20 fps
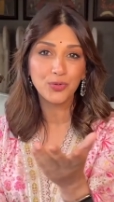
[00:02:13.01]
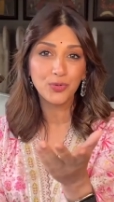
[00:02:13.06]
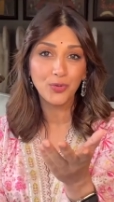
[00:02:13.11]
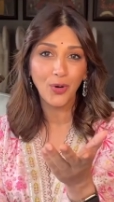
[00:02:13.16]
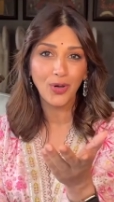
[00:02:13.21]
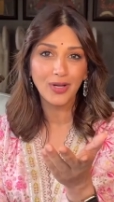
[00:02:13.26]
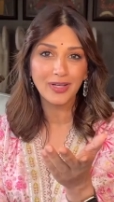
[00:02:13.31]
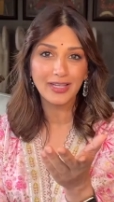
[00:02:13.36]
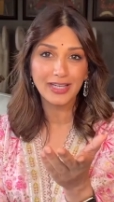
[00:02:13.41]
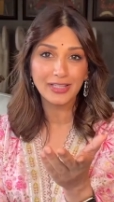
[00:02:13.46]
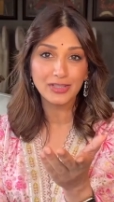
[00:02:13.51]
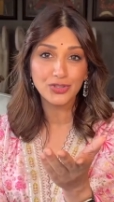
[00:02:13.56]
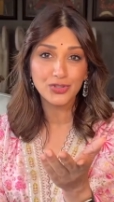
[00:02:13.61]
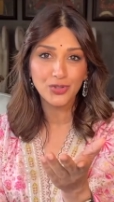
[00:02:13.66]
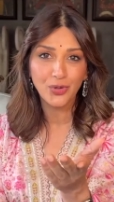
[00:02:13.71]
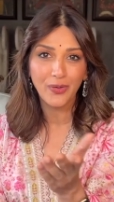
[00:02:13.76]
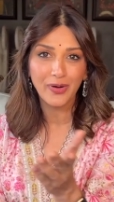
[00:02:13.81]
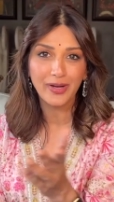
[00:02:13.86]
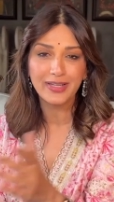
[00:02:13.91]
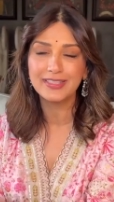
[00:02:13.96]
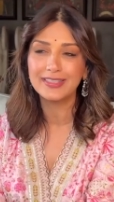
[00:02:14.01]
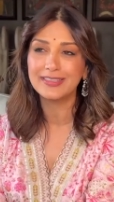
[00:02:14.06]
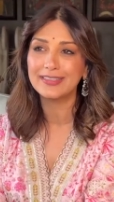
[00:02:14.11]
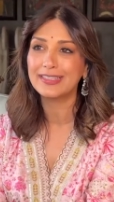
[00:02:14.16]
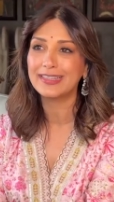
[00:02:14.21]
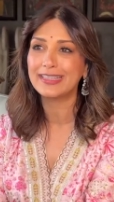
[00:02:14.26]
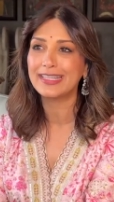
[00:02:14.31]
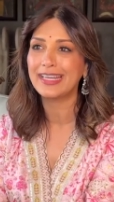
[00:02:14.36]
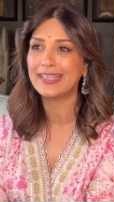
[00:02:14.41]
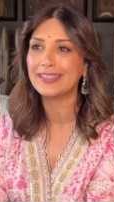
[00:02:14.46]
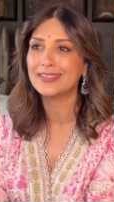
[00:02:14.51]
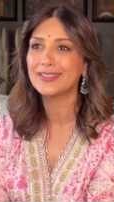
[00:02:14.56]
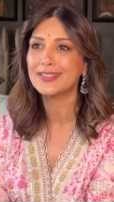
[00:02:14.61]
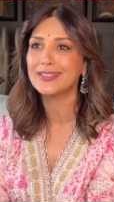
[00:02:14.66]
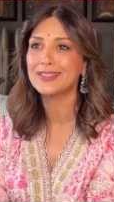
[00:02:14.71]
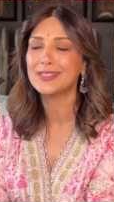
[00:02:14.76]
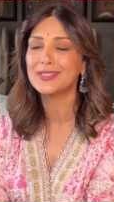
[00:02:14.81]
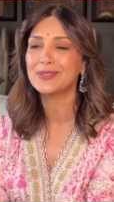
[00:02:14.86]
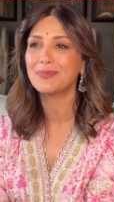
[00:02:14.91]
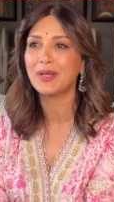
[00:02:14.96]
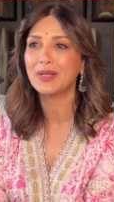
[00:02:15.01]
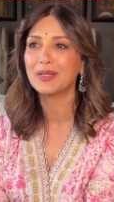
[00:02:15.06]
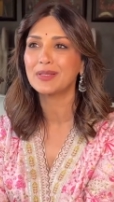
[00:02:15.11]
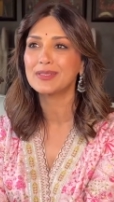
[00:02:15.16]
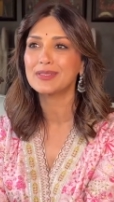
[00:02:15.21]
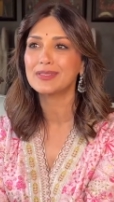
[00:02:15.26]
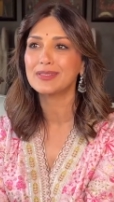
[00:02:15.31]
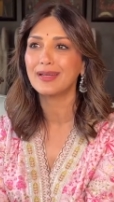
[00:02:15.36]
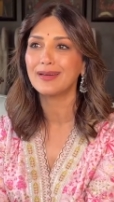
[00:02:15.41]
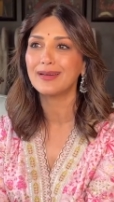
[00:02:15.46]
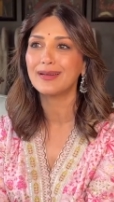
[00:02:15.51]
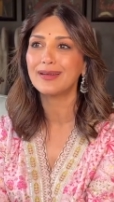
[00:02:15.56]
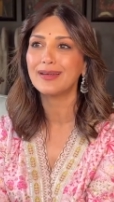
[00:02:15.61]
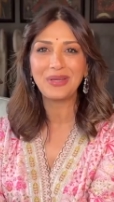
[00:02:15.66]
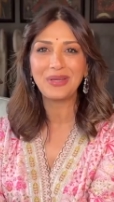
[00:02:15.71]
you all enjoy it in the theaters because uh,